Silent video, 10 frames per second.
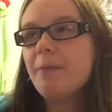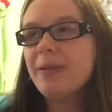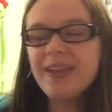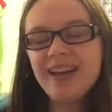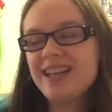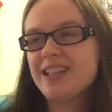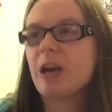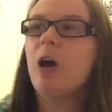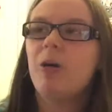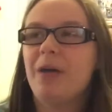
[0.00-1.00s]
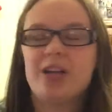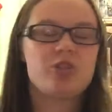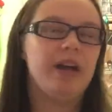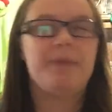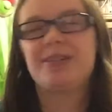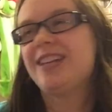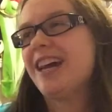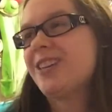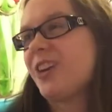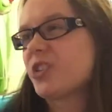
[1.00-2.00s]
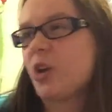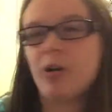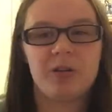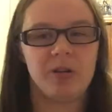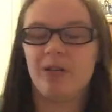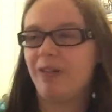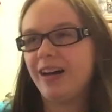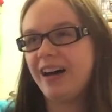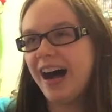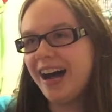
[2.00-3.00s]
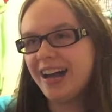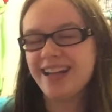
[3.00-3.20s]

But then he's like, oh, my tramp detector's going real high.